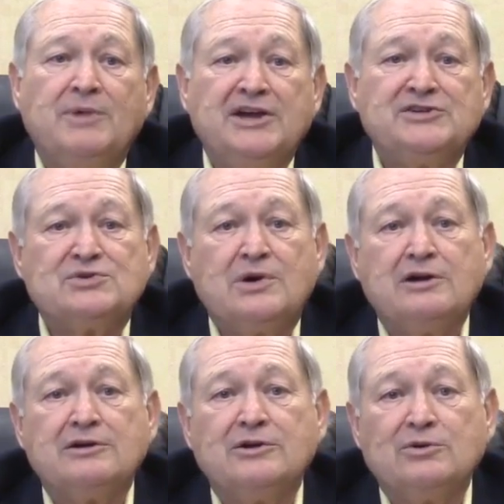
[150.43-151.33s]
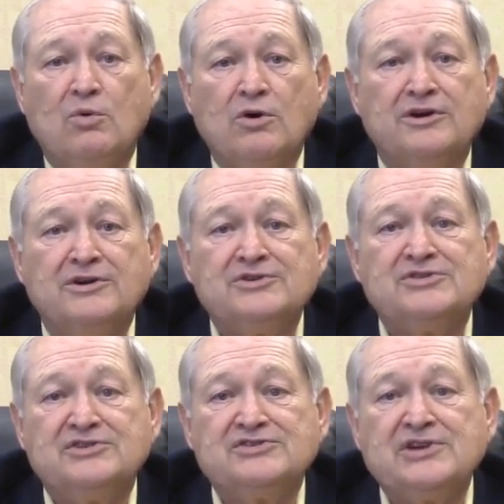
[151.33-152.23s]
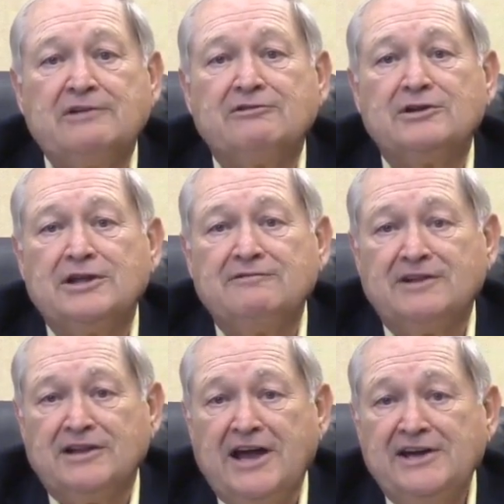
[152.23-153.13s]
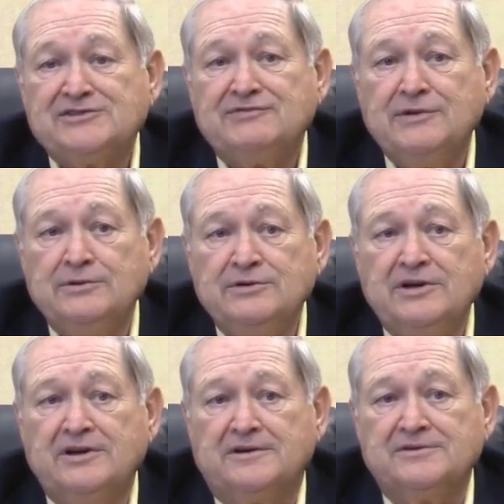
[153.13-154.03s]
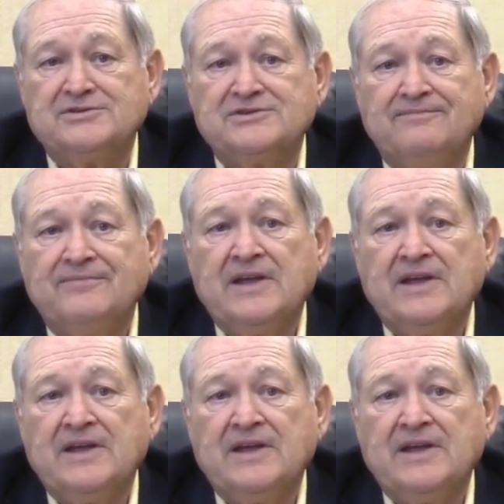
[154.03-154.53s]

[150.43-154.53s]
by stronger quarters in several of the last few years.